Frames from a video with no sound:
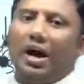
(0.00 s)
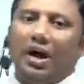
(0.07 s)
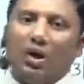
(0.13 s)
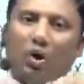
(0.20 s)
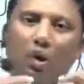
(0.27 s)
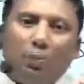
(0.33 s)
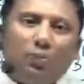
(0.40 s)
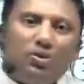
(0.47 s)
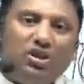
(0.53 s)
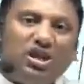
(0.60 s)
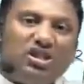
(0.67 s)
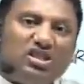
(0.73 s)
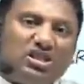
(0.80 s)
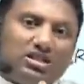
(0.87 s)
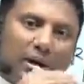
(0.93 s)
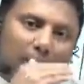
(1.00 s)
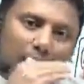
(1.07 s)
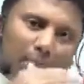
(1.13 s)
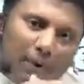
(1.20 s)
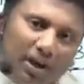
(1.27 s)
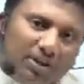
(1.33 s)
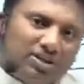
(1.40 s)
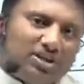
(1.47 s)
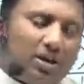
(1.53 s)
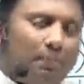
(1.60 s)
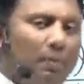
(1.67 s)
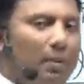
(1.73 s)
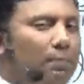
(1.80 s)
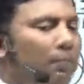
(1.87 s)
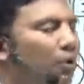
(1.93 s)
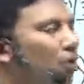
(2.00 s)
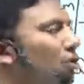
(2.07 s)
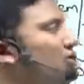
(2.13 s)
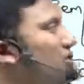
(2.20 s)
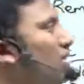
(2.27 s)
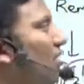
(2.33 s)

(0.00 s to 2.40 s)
I hope the step-by-step approach